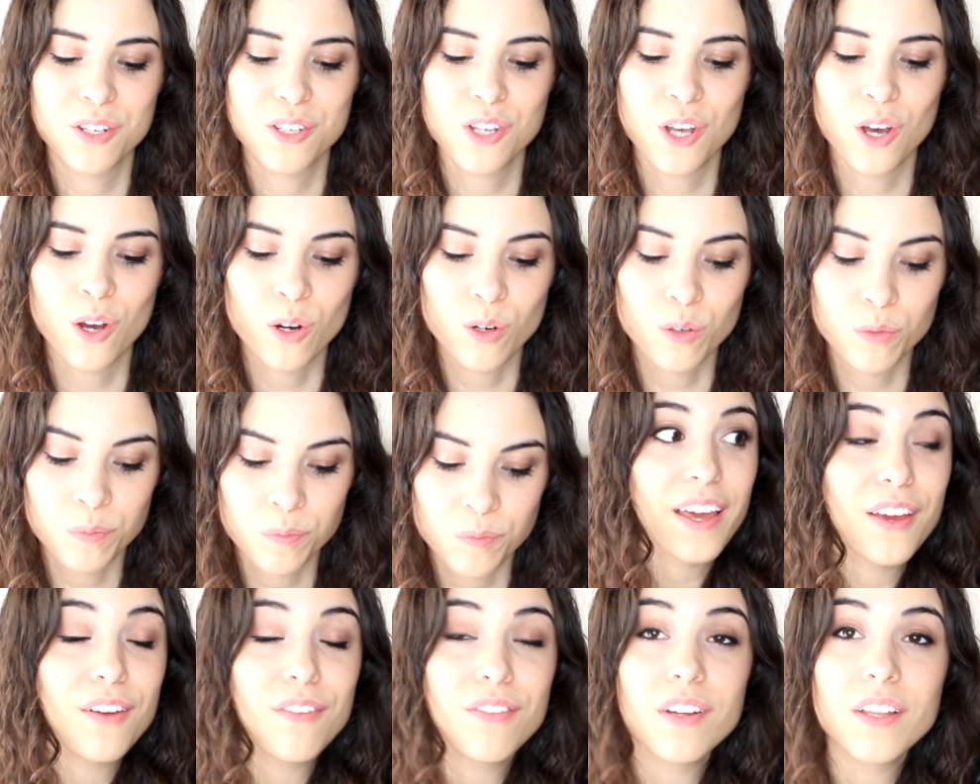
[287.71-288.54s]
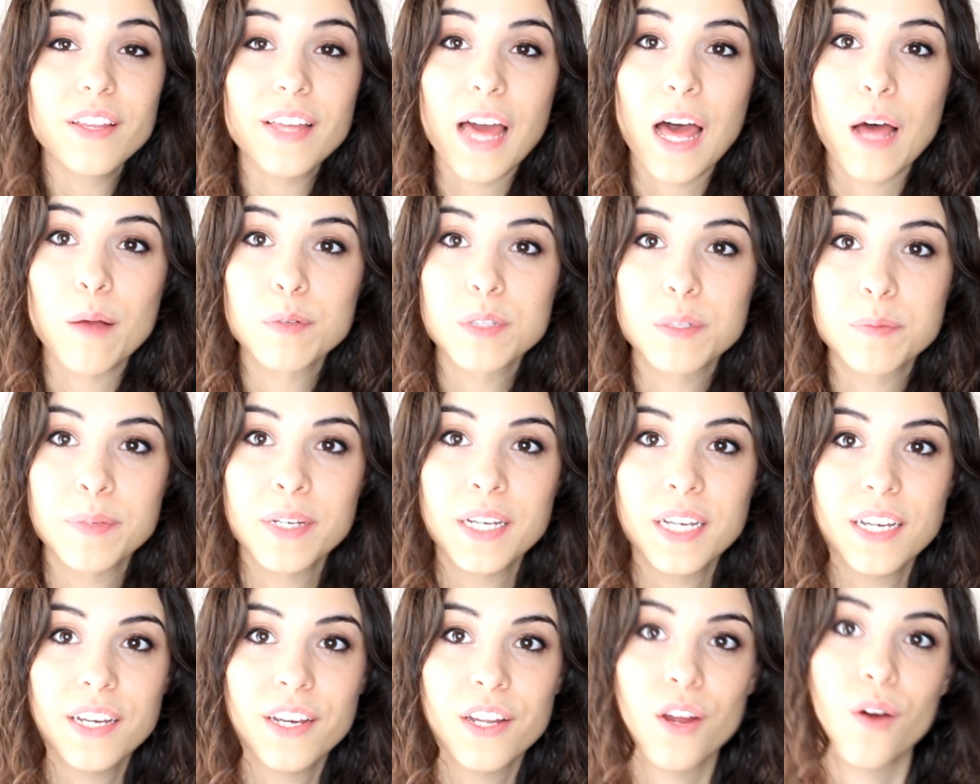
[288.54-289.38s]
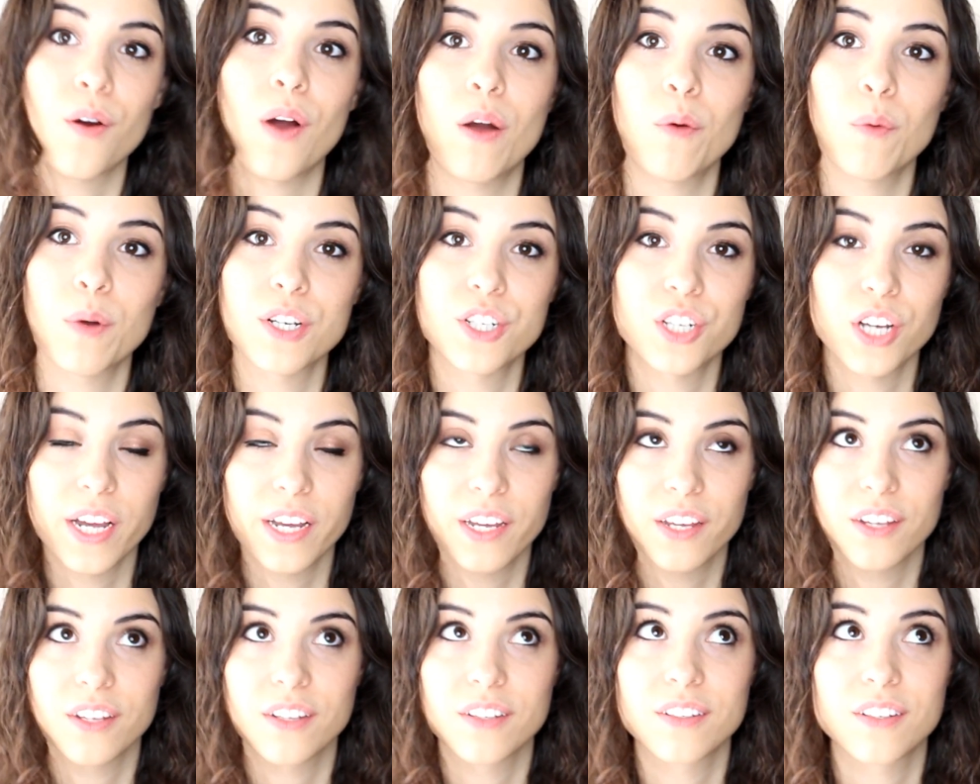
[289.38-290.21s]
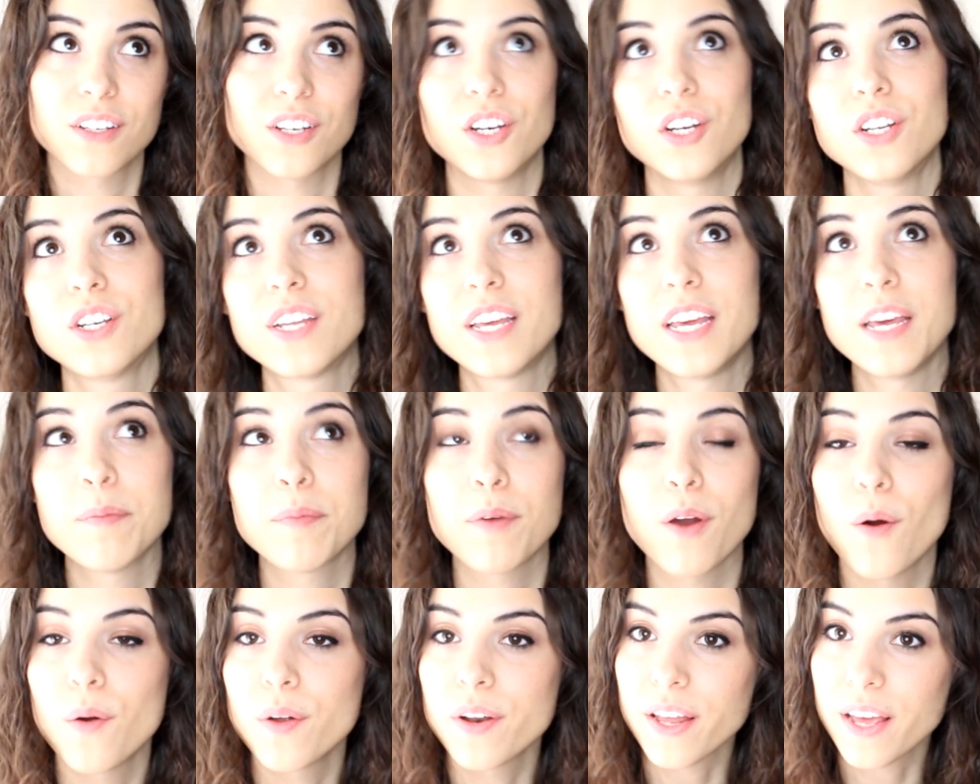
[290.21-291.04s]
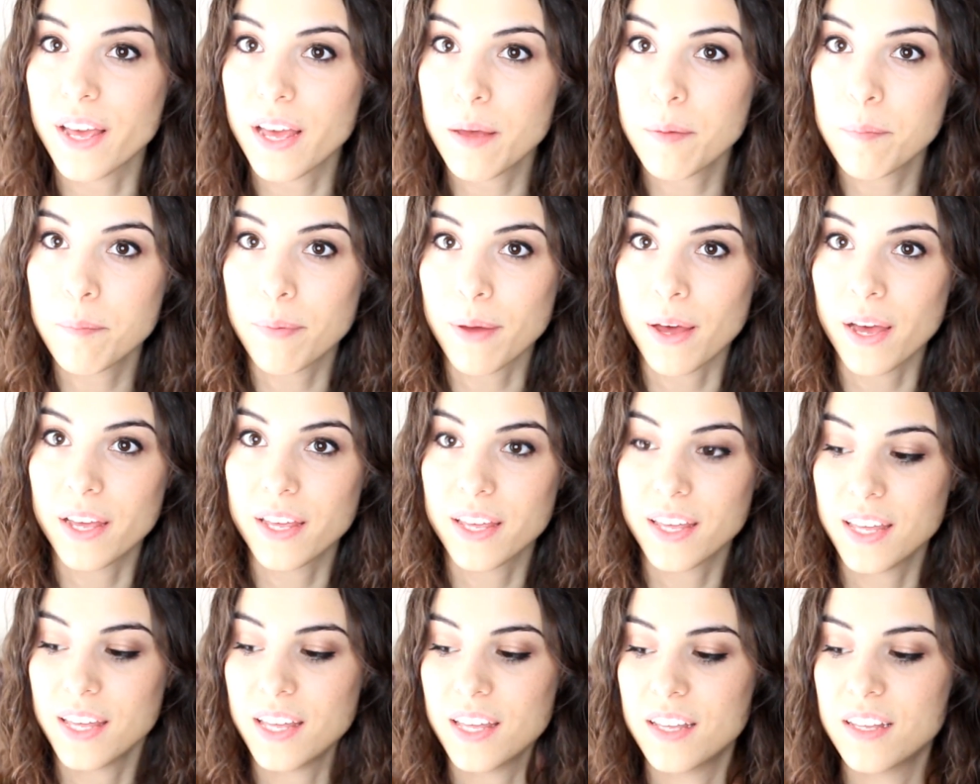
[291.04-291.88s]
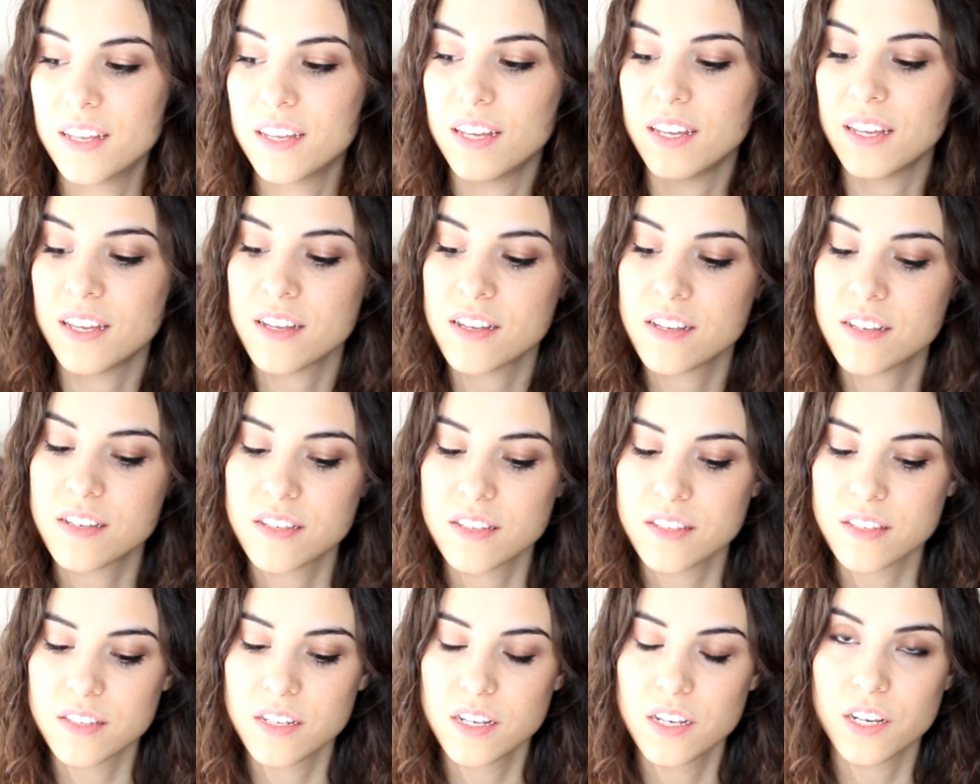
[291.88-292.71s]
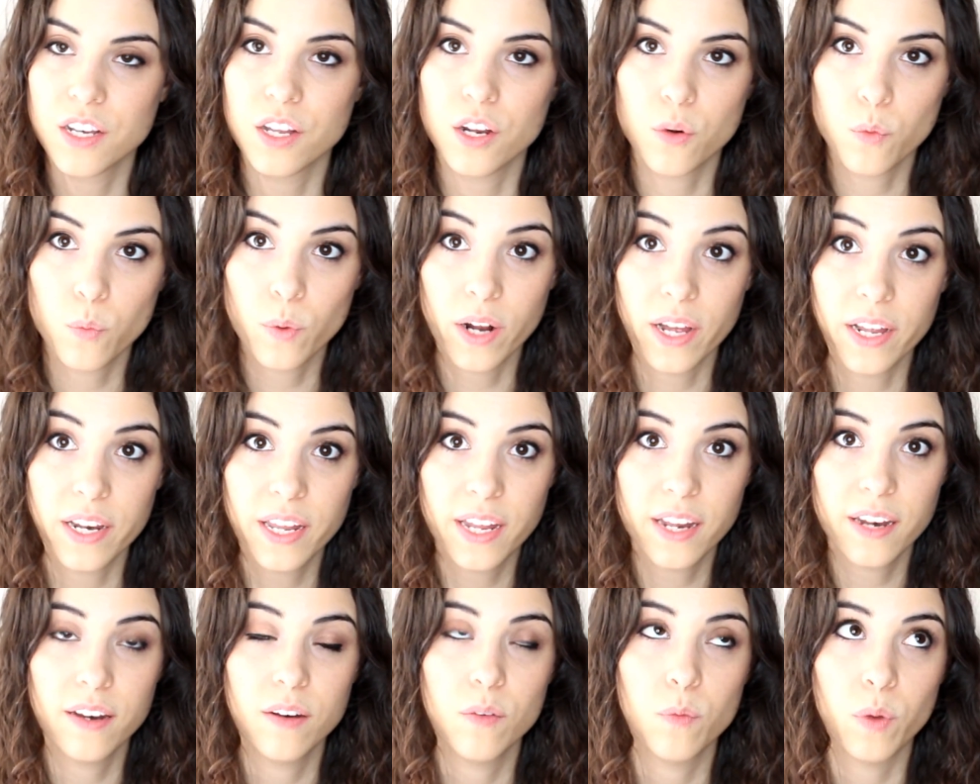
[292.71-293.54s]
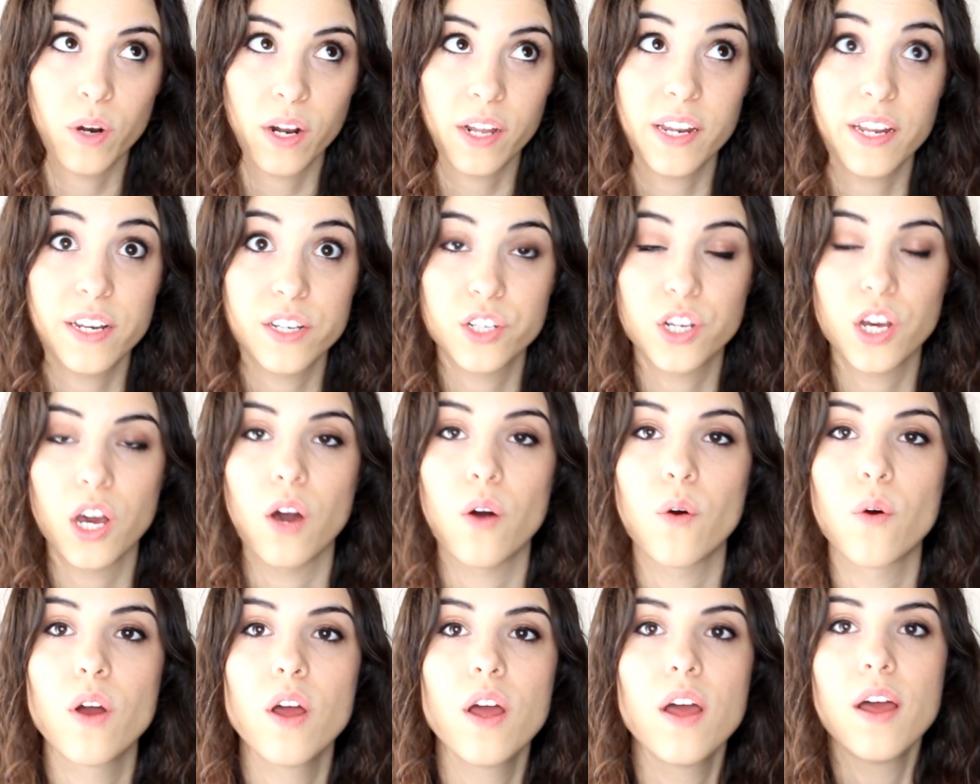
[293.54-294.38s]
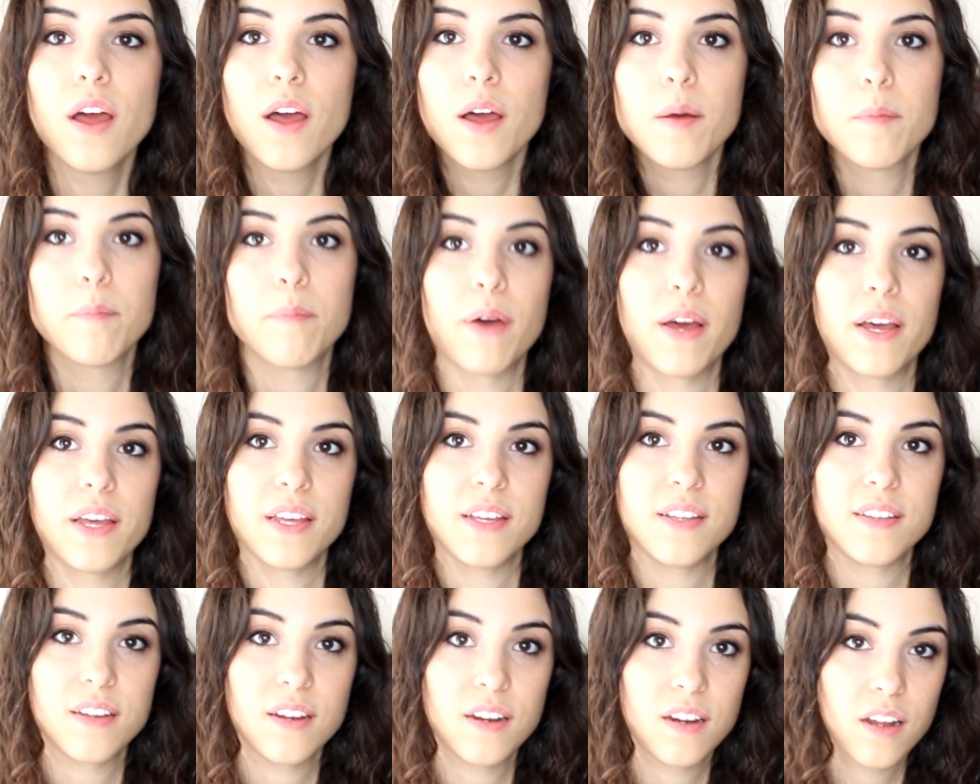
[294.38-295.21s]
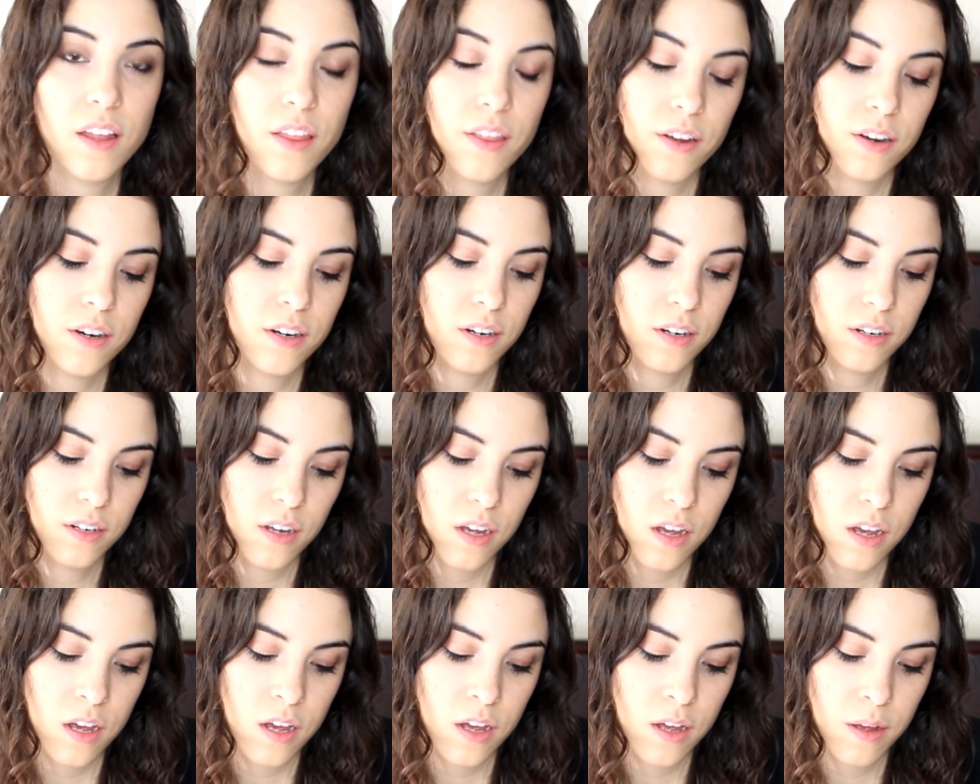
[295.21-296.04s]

So he really helped me. You know, I wish I could keep going to him, but he is, you know, when I need to go. But he's in another